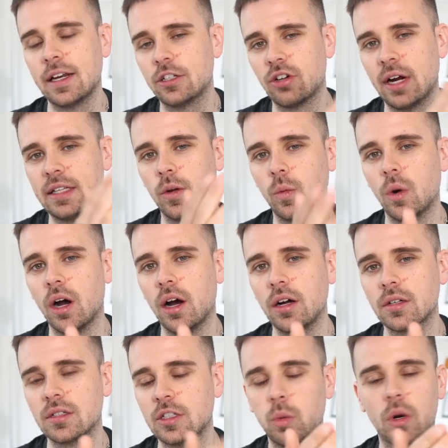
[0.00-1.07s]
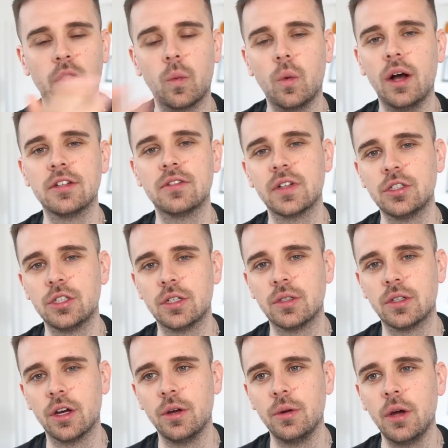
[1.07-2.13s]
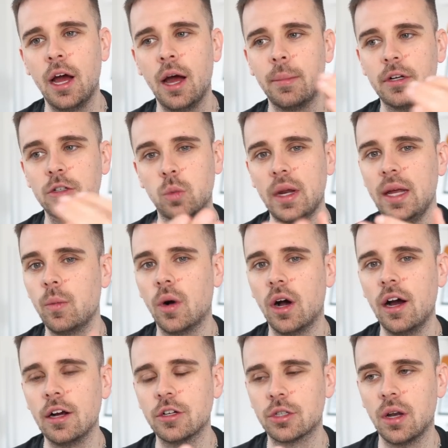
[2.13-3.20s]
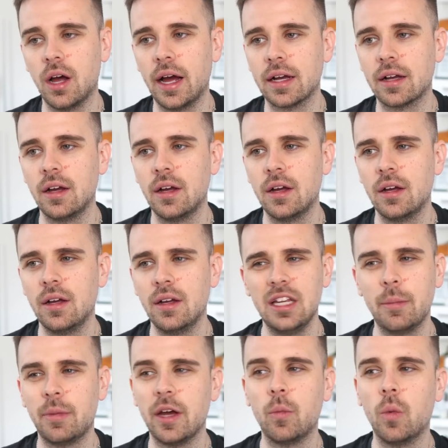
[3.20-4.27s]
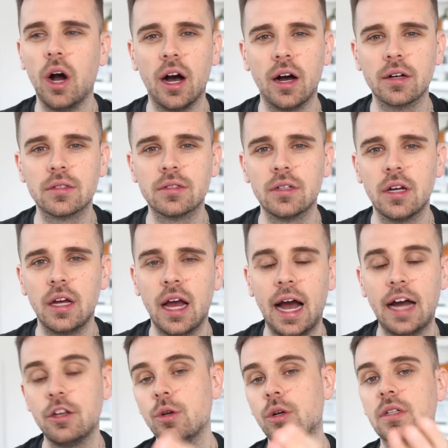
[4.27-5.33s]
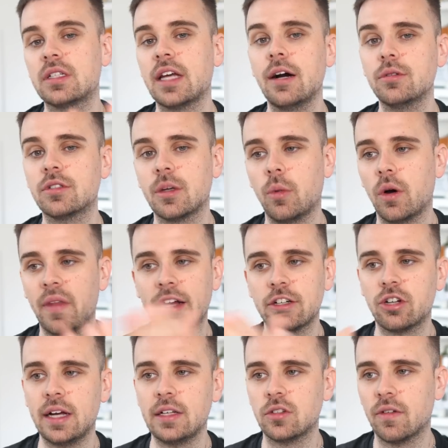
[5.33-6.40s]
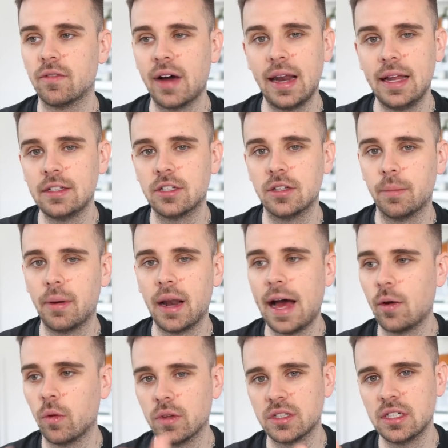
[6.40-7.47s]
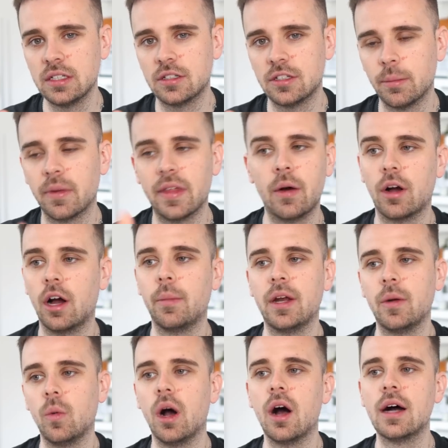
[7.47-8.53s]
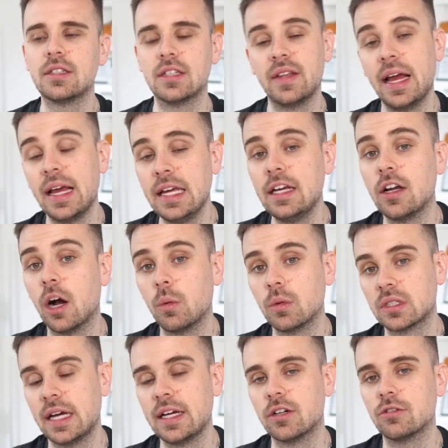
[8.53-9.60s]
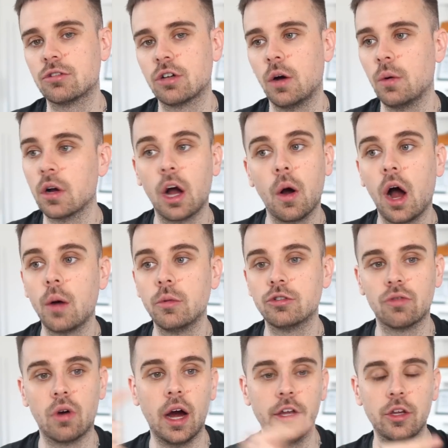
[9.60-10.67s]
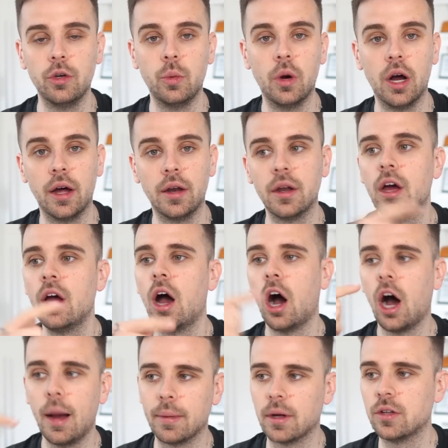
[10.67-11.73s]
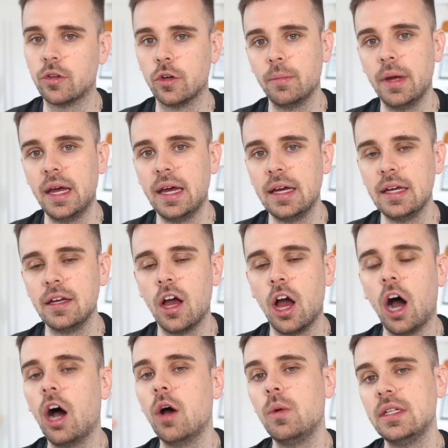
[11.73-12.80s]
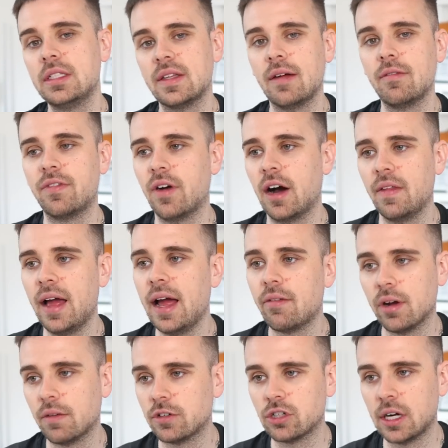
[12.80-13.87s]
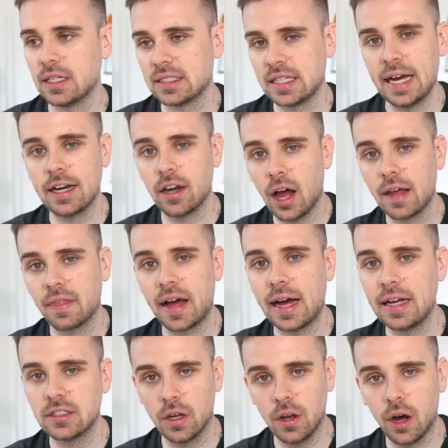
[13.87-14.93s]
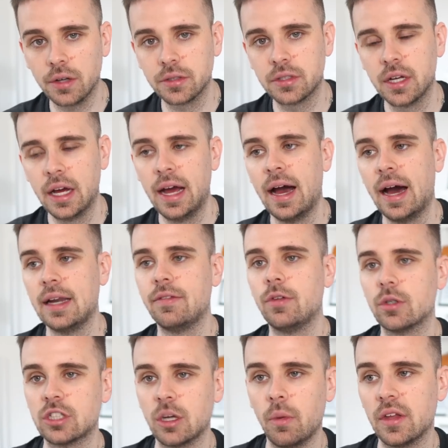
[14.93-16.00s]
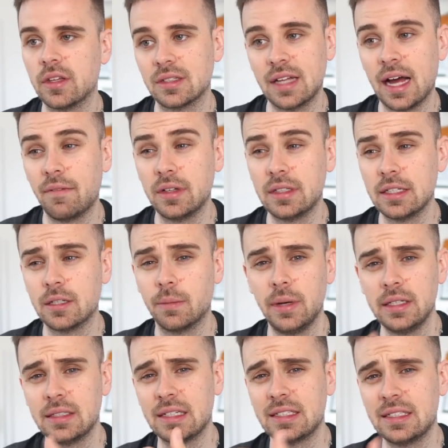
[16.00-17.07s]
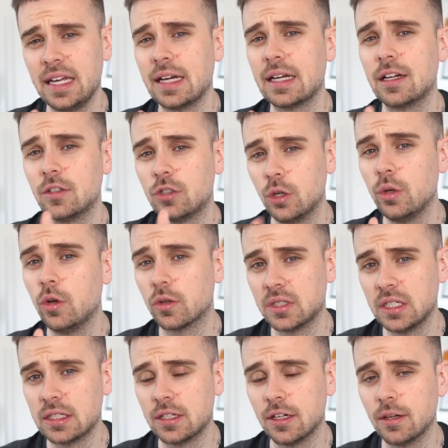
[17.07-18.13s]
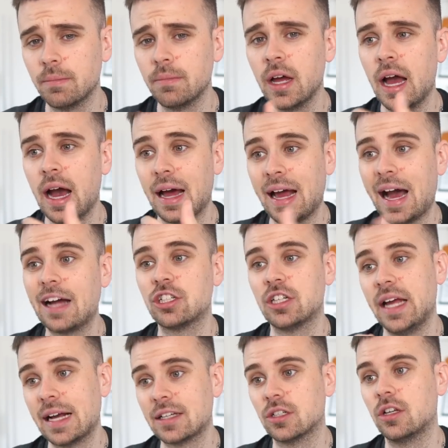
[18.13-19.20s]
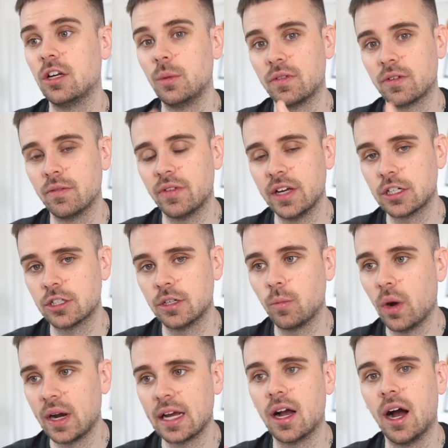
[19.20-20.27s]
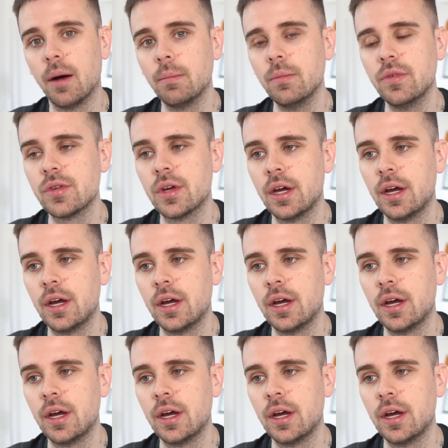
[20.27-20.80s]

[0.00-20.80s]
a trade that works. It's one of the worst things you can do, because when it works, you're like, yeah, but it worked. And you could tell someone that trade's not valid to the plan or the system, but they'll go, but it worked. And their ego will take control and go, I was right, you weren't, I'm going to do me. Only to then find that every other trade they take like that is a loss. And if you're someone that doesn't have the discipline to stick to your system and actually execute with conviction when it comes,